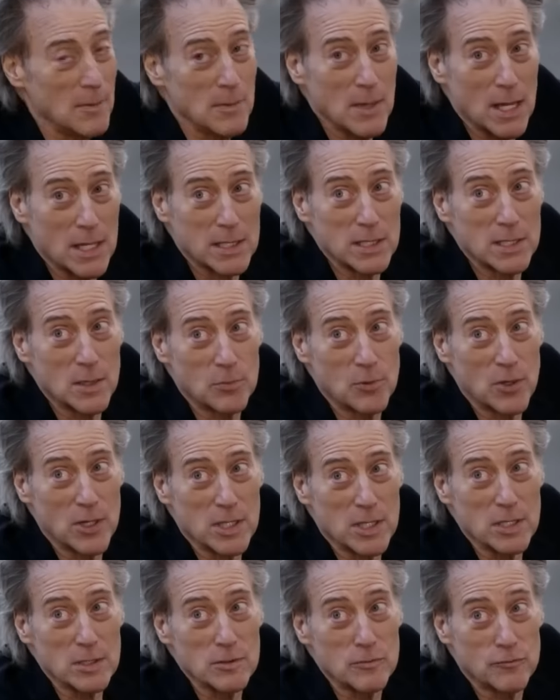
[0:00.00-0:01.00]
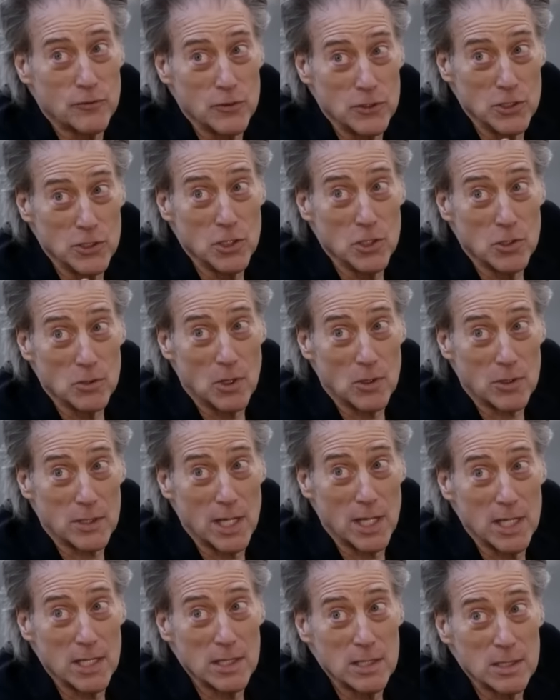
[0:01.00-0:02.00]
I'm not going to bring her for you,
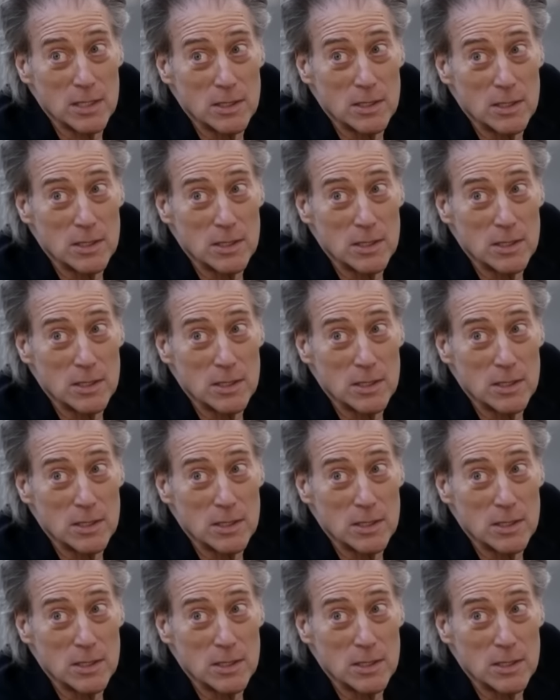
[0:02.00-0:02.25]
okay?